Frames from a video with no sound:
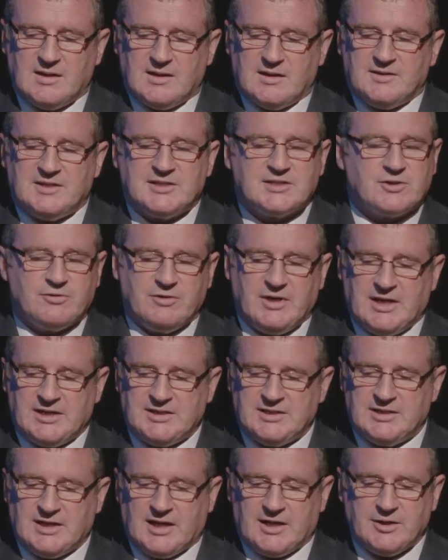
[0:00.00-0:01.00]
This
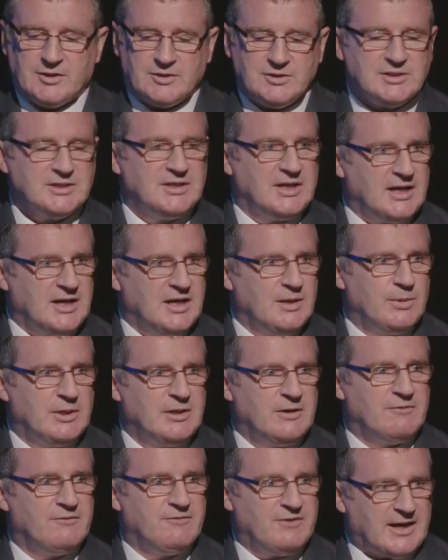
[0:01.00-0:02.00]
created an
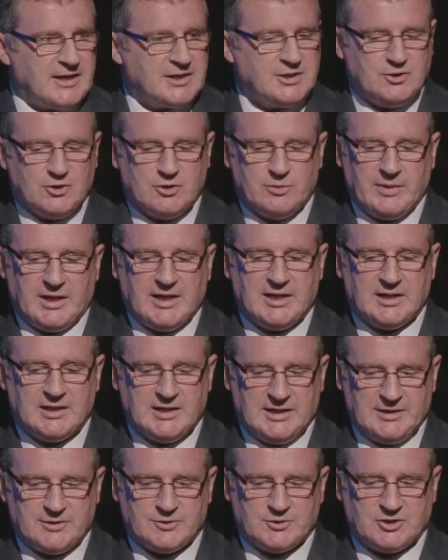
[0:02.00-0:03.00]
undeniable vacuum in
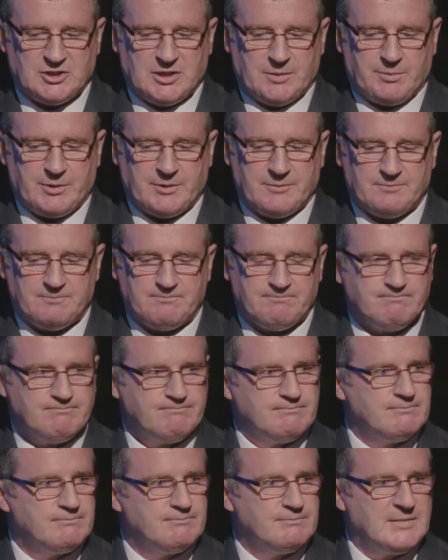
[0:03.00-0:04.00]
leadership,
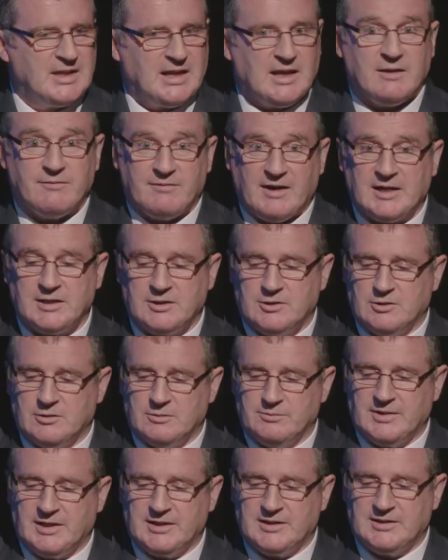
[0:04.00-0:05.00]
a
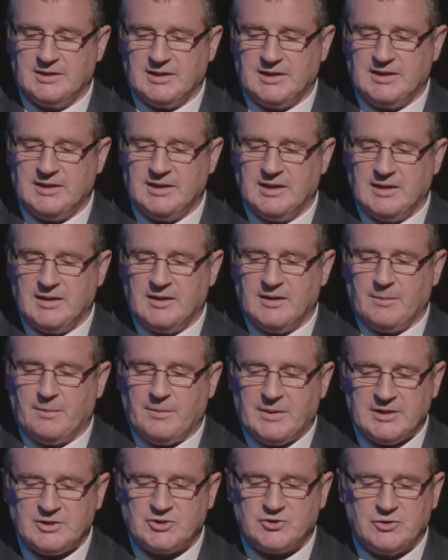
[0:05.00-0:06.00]
vacuum that the
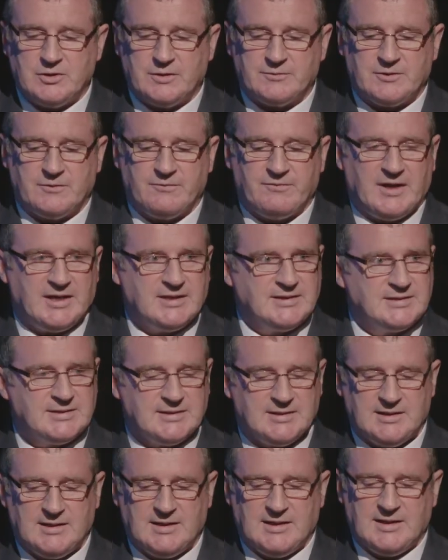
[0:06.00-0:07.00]
Ministry of Defence
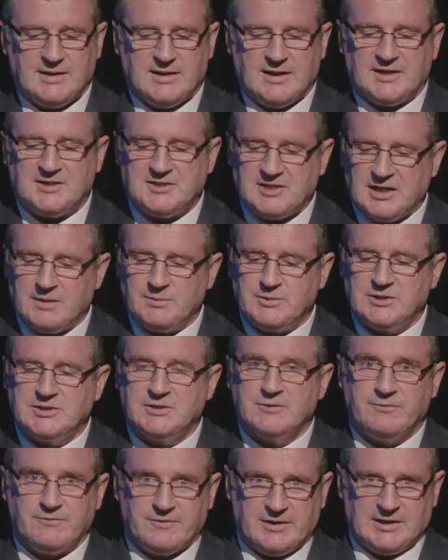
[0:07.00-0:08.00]
attempted
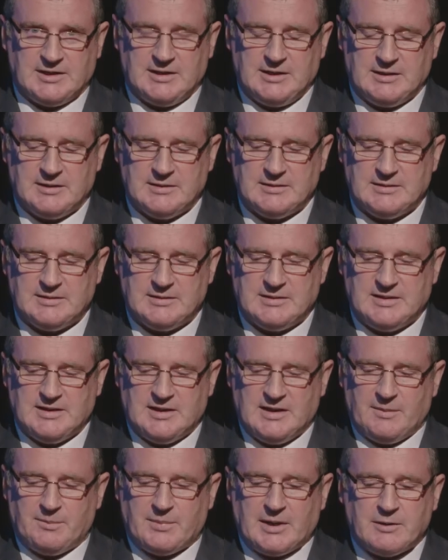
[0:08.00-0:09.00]
to fill
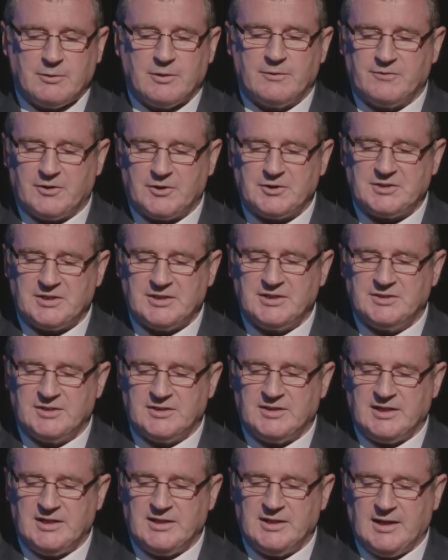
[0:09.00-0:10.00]
by reverting to
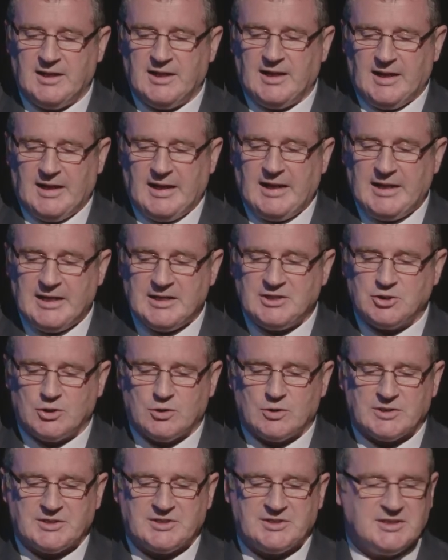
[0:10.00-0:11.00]
the
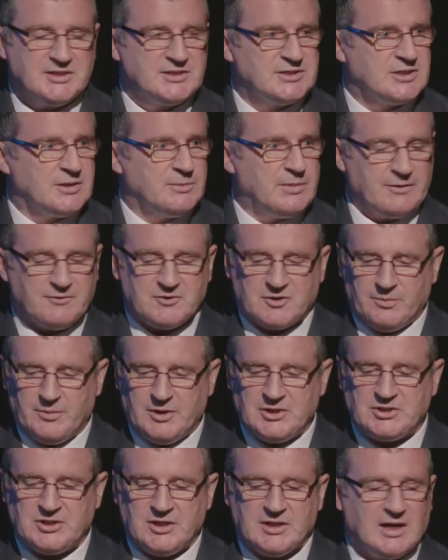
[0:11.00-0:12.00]
age-old system of
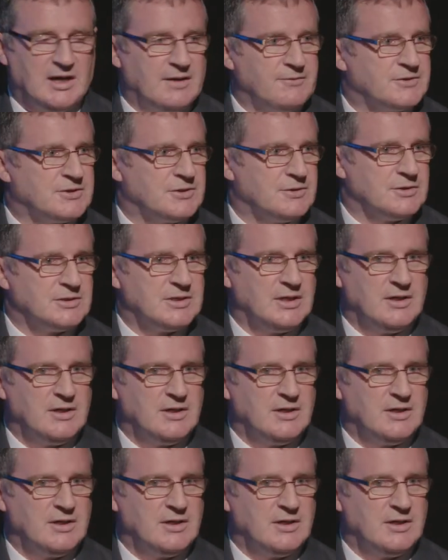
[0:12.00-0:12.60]
commissioning officers